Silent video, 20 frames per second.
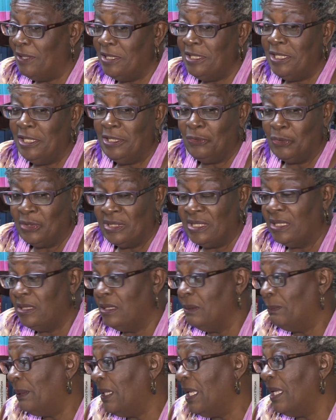and he looked
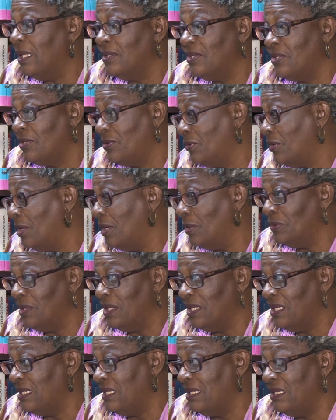at the plants
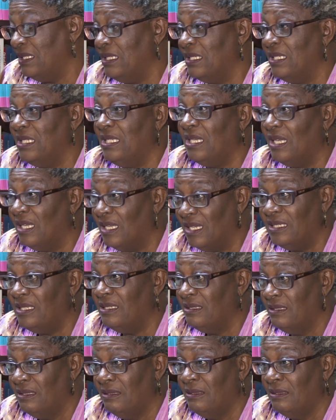around us in the yard